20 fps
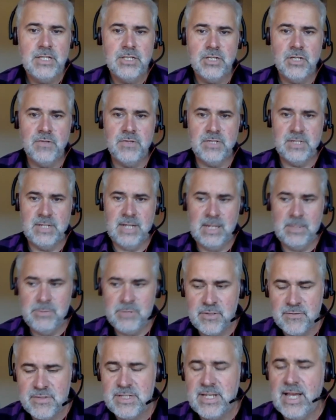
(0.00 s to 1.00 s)
So there's an
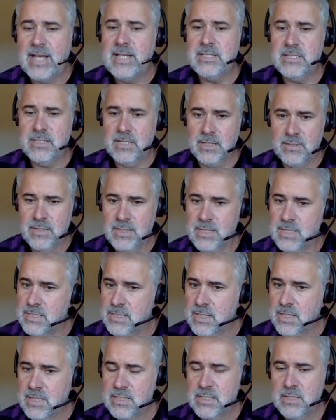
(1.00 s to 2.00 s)
element of testing
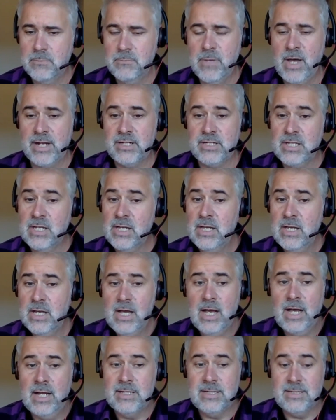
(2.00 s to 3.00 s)
these things, and
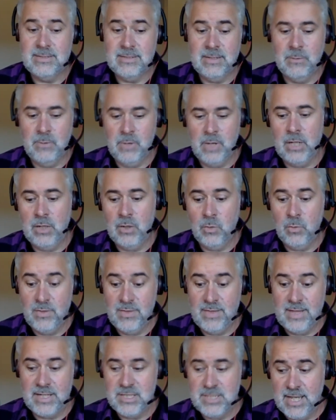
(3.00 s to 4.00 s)
along
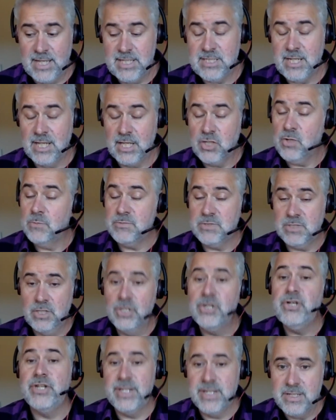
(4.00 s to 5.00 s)
with that testing
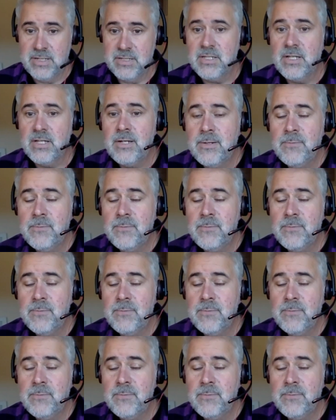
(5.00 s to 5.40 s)
comes learnings.